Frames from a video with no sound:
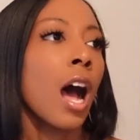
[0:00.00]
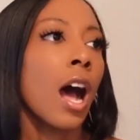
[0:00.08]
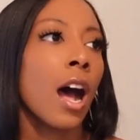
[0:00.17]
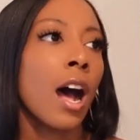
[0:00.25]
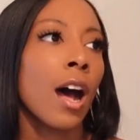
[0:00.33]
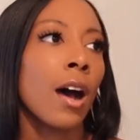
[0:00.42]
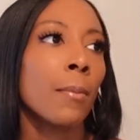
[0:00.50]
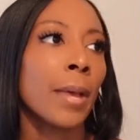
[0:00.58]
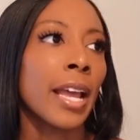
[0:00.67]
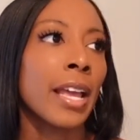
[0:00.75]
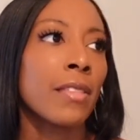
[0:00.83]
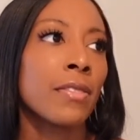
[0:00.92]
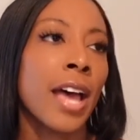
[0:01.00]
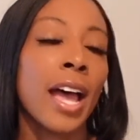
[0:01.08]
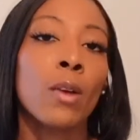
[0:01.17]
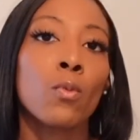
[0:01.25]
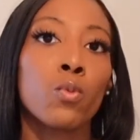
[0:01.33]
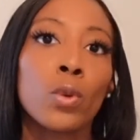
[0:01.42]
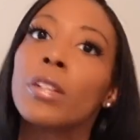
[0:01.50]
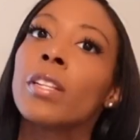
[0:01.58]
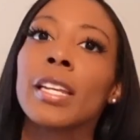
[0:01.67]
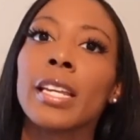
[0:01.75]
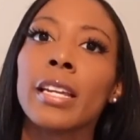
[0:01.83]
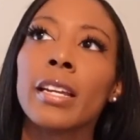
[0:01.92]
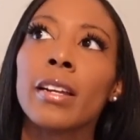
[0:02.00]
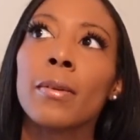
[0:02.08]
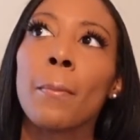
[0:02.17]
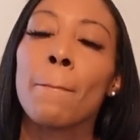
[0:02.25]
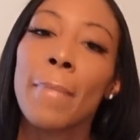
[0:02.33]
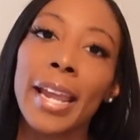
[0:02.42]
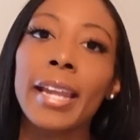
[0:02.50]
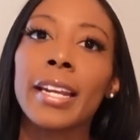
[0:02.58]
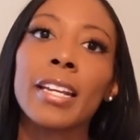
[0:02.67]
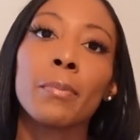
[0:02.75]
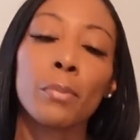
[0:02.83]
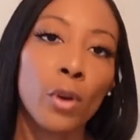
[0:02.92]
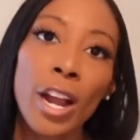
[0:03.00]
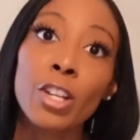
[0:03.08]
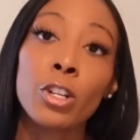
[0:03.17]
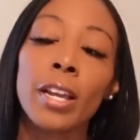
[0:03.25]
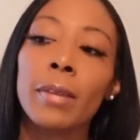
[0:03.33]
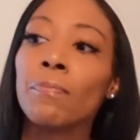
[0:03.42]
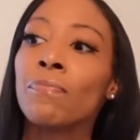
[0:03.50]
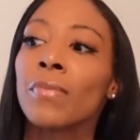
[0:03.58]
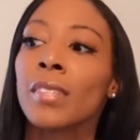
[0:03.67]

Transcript: um, and that really made an impression.